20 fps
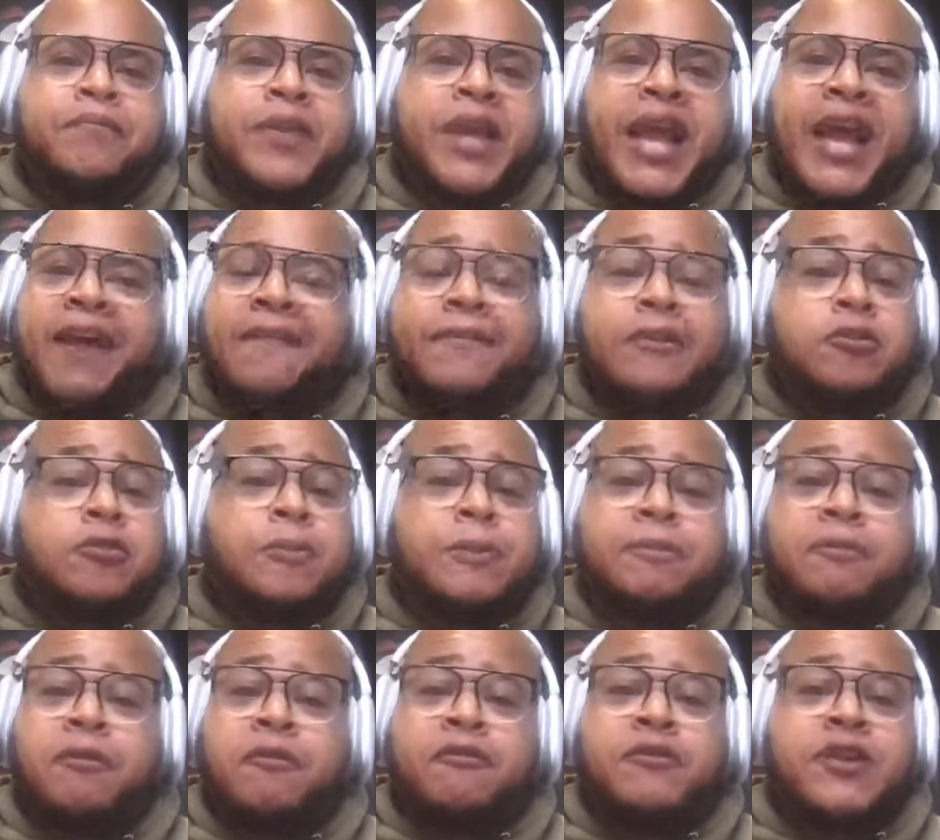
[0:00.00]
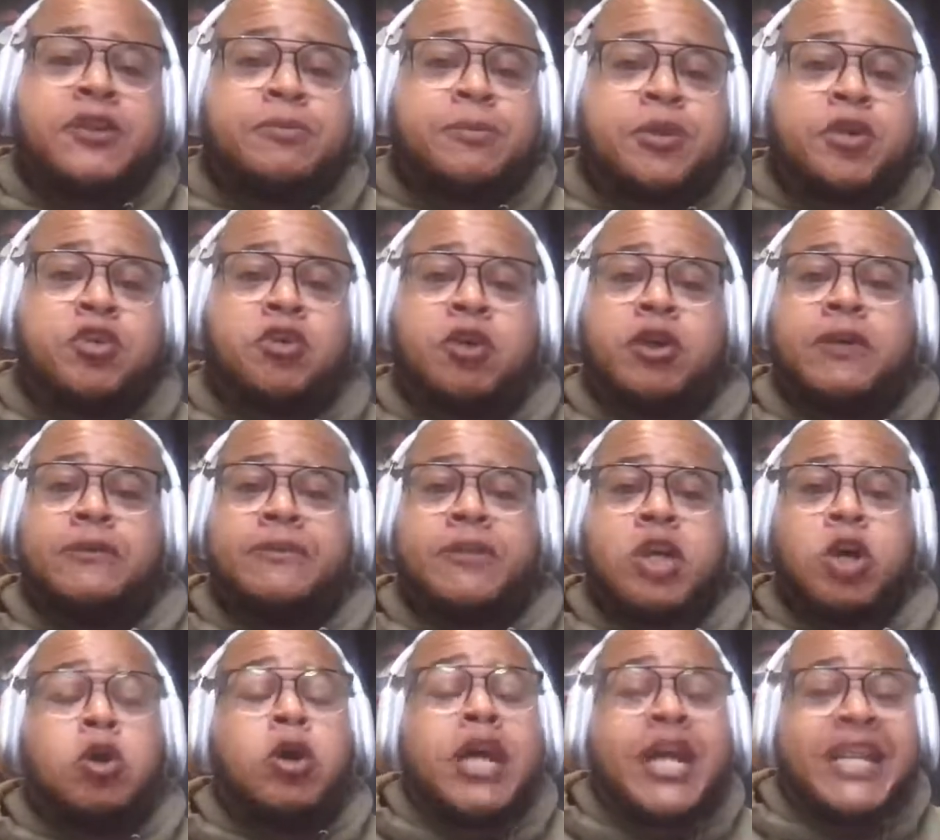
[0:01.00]
Half those people on Facebook you don't even
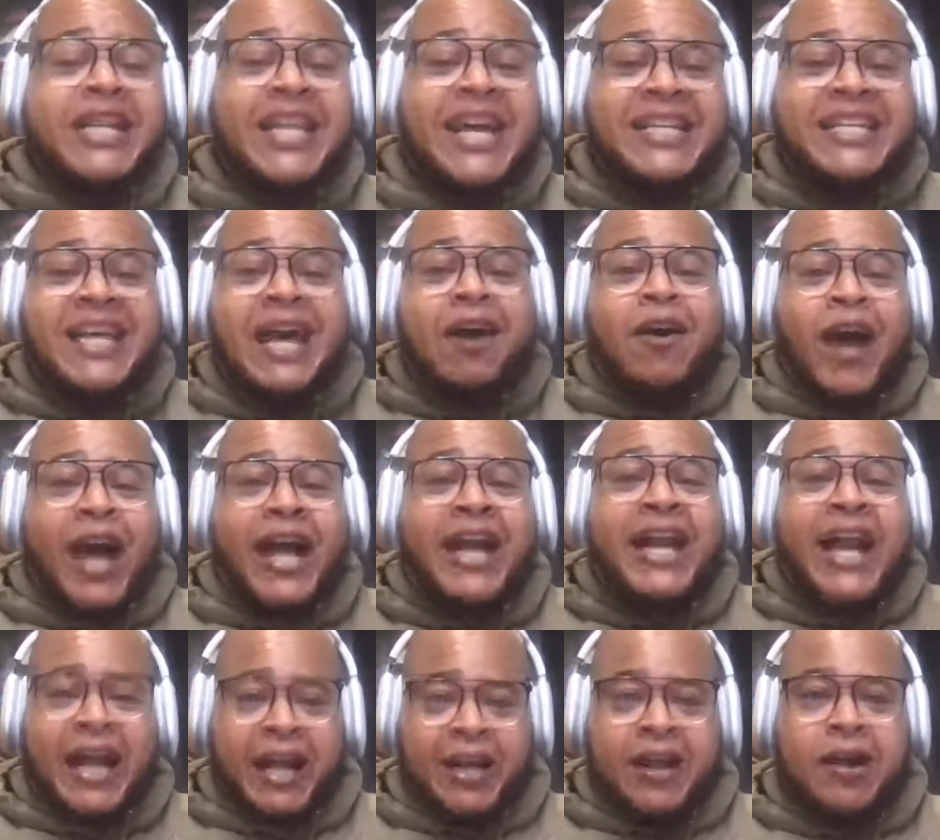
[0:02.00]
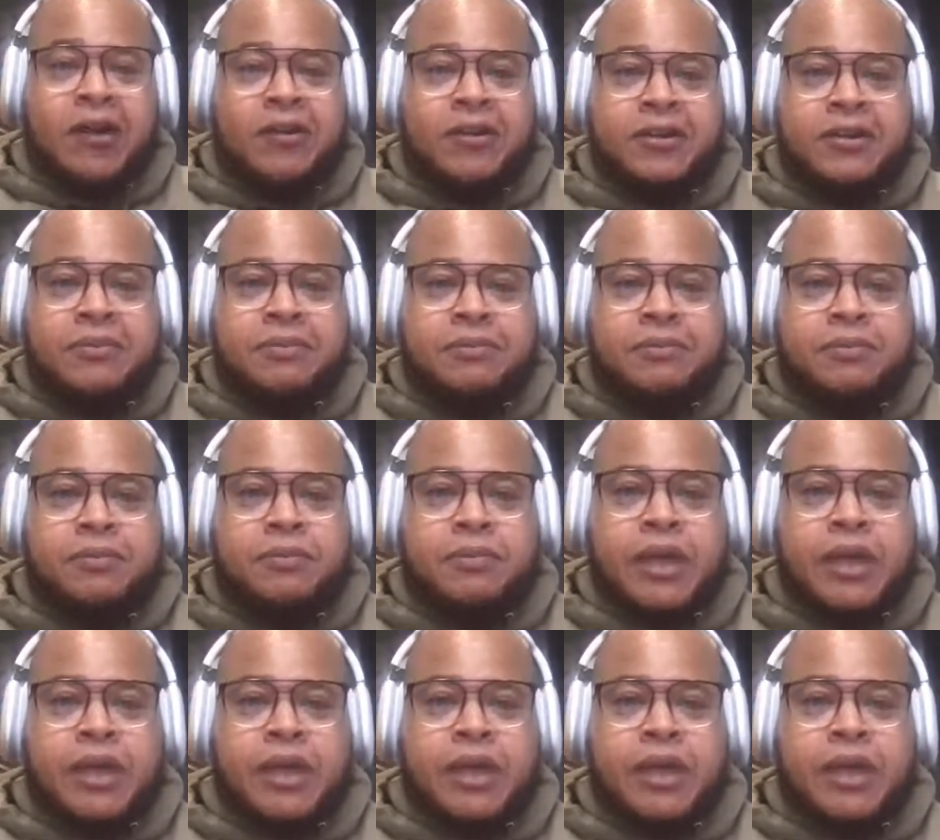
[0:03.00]
know. That's how I got caught up.